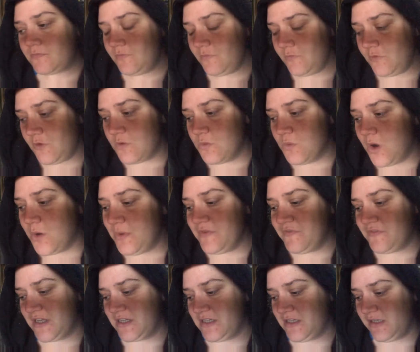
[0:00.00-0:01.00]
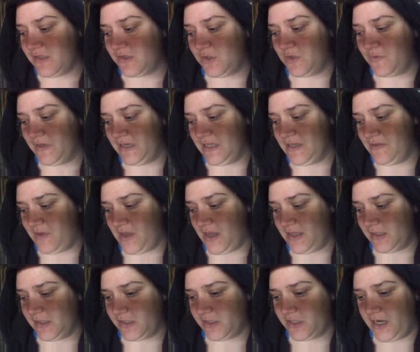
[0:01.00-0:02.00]
What we've done to sort of alleviate
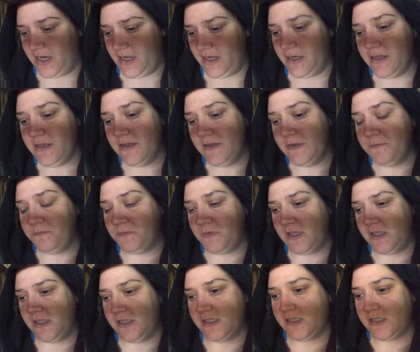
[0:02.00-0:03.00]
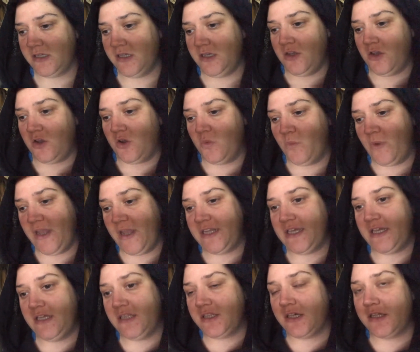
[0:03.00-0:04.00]
the strain is, on wet
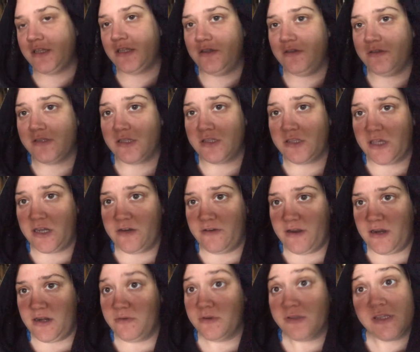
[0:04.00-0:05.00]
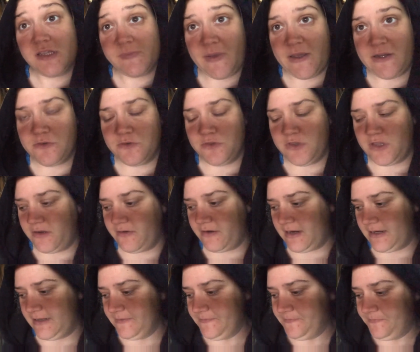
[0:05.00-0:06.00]
days, Justin used a generator, which is petrol
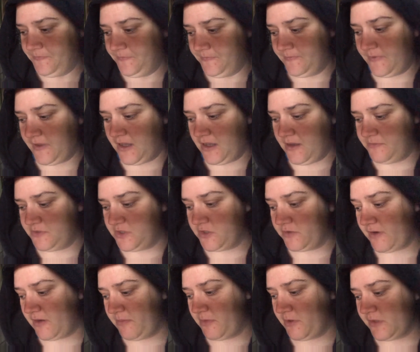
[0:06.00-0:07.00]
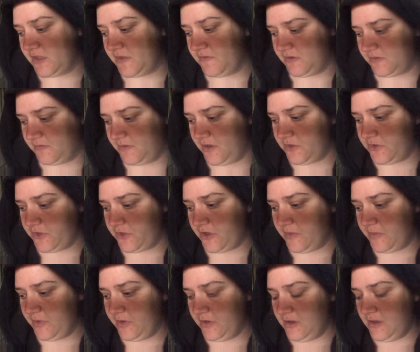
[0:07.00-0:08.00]
generator, to run most of his
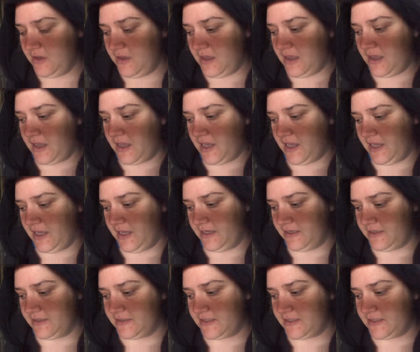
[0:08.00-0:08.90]
workshop, and